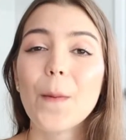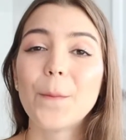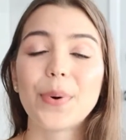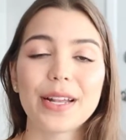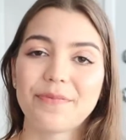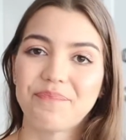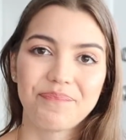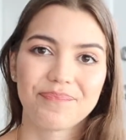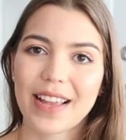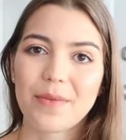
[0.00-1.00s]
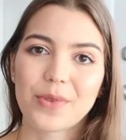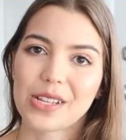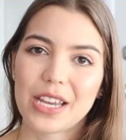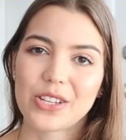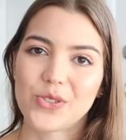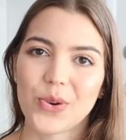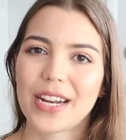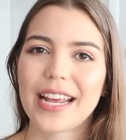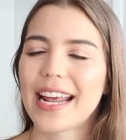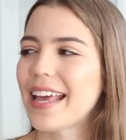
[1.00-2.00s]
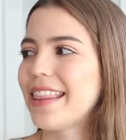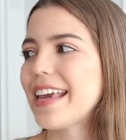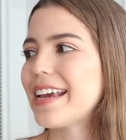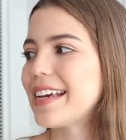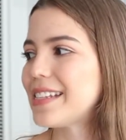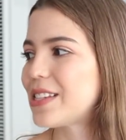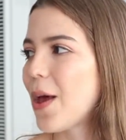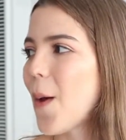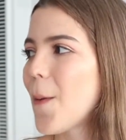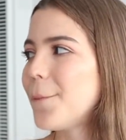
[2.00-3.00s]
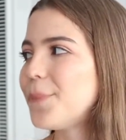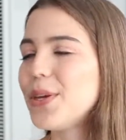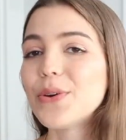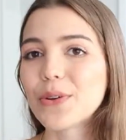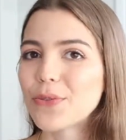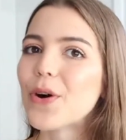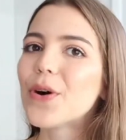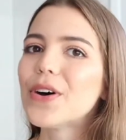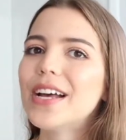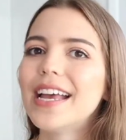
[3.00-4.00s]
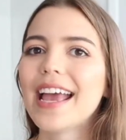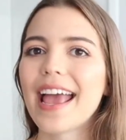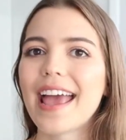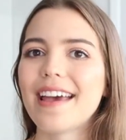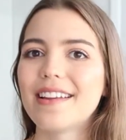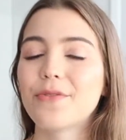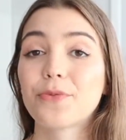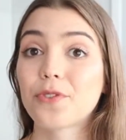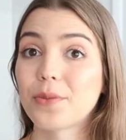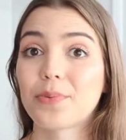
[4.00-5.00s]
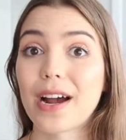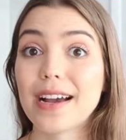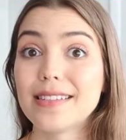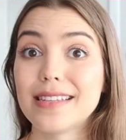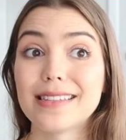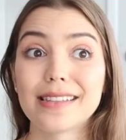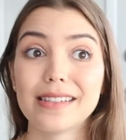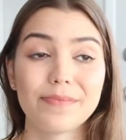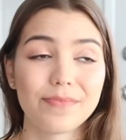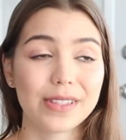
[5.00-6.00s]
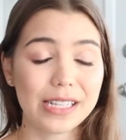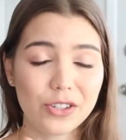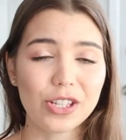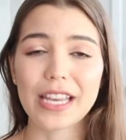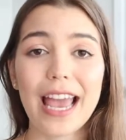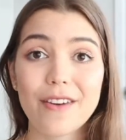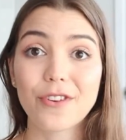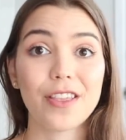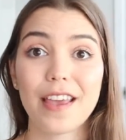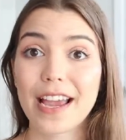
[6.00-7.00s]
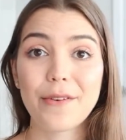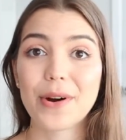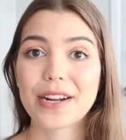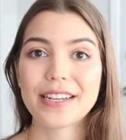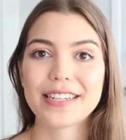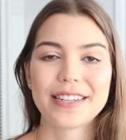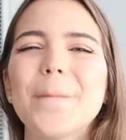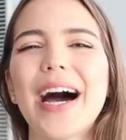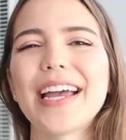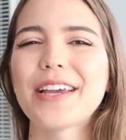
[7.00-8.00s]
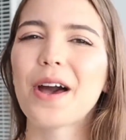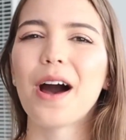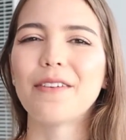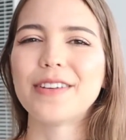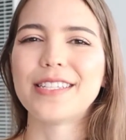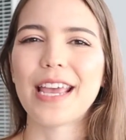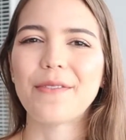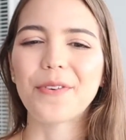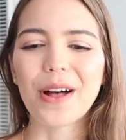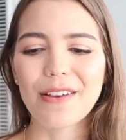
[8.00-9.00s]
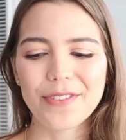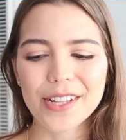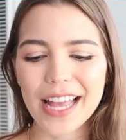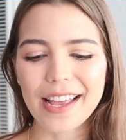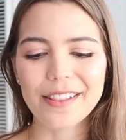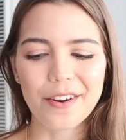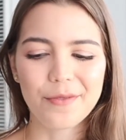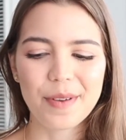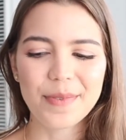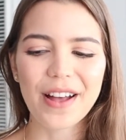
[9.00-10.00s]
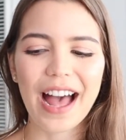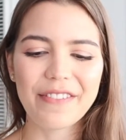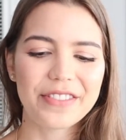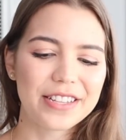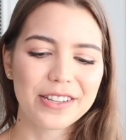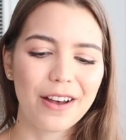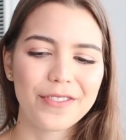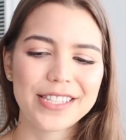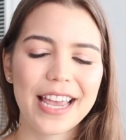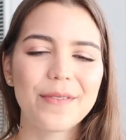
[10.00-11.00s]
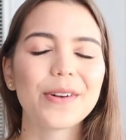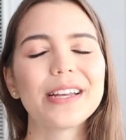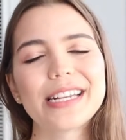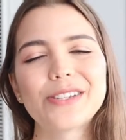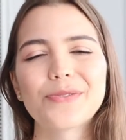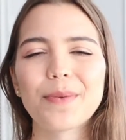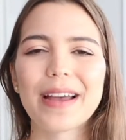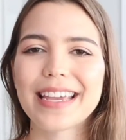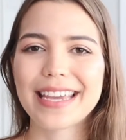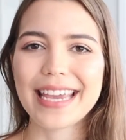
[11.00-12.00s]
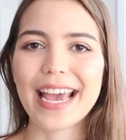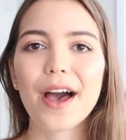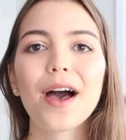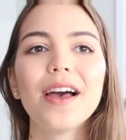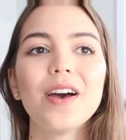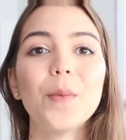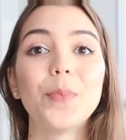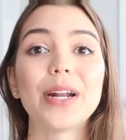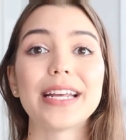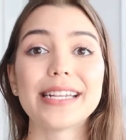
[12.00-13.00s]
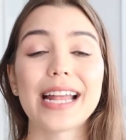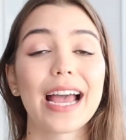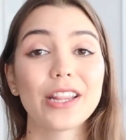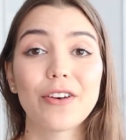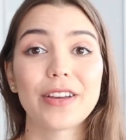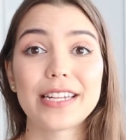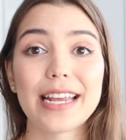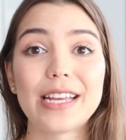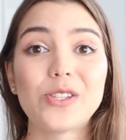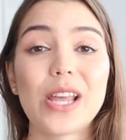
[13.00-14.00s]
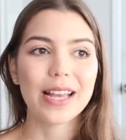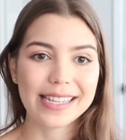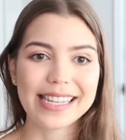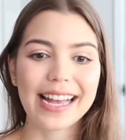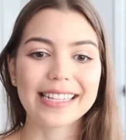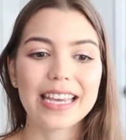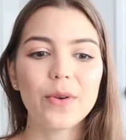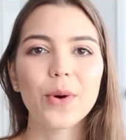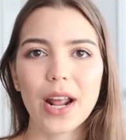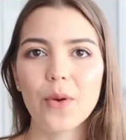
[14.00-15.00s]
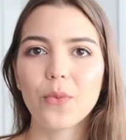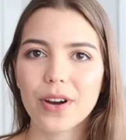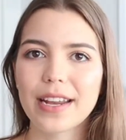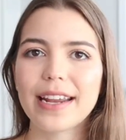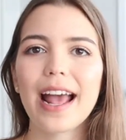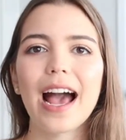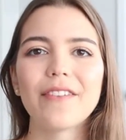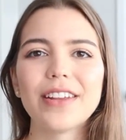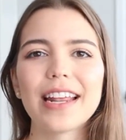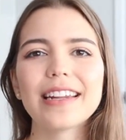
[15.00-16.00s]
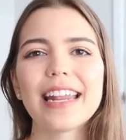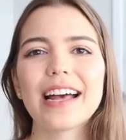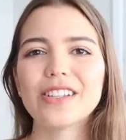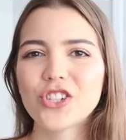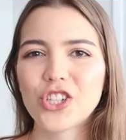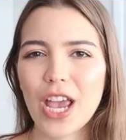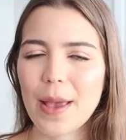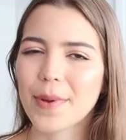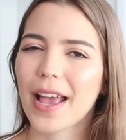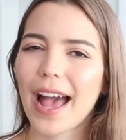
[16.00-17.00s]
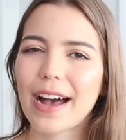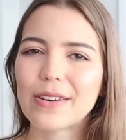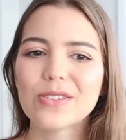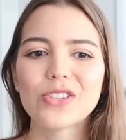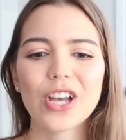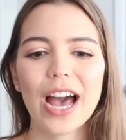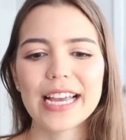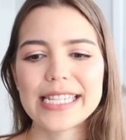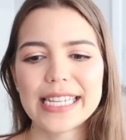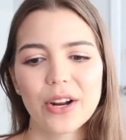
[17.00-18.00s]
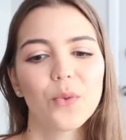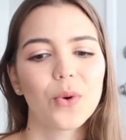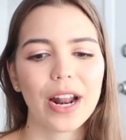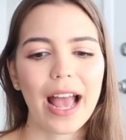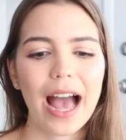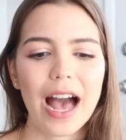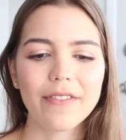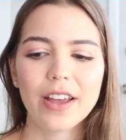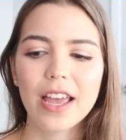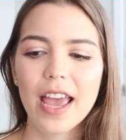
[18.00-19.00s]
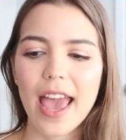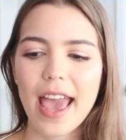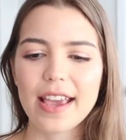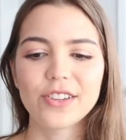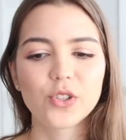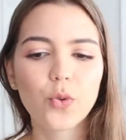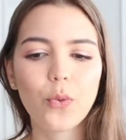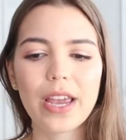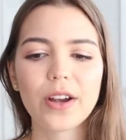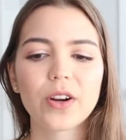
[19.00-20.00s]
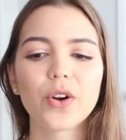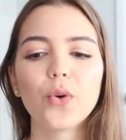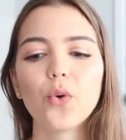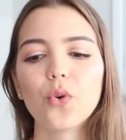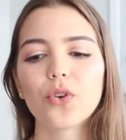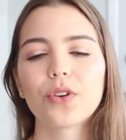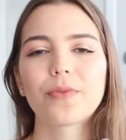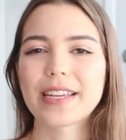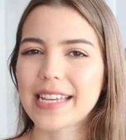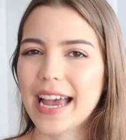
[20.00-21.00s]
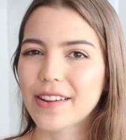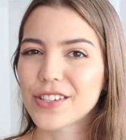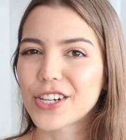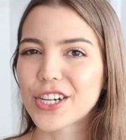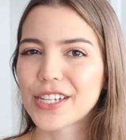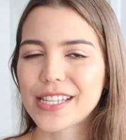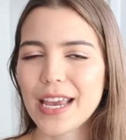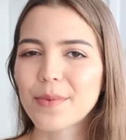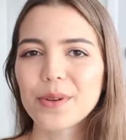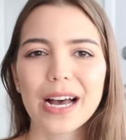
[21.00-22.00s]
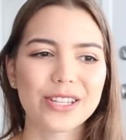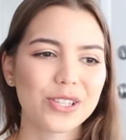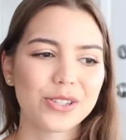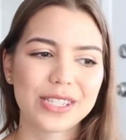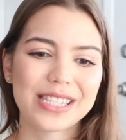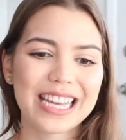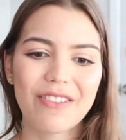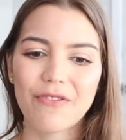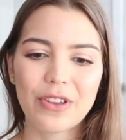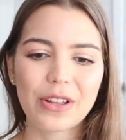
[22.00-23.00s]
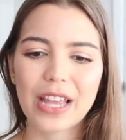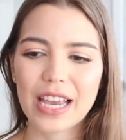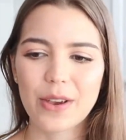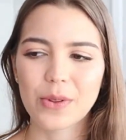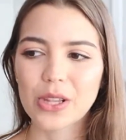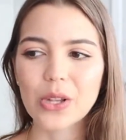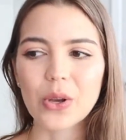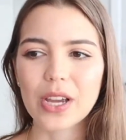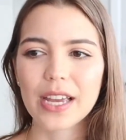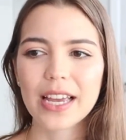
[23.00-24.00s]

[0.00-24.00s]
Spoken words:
but I'm really enjoying it. I think it's beautiful, and for the price is literally everything I wanted. My coffee table. I feel like a lot of people have this coffee table. It is from IKEA, but I love it. It's exactly what I wanted. Having an L-shaped couch. I didn't want to have a square or rectangular table. I just didn't feel like it would look